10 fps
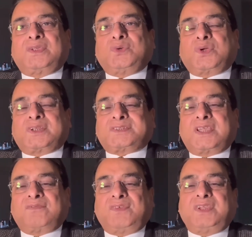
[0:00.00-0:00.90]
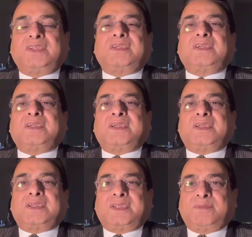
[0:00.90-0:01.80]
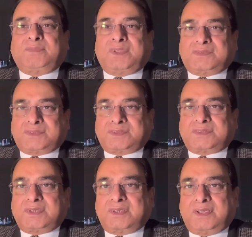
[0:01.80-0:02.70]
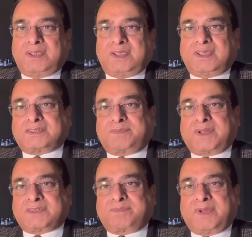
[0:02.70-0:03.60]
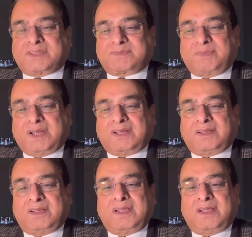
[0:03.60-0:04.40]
You can safely keep this express breast milk.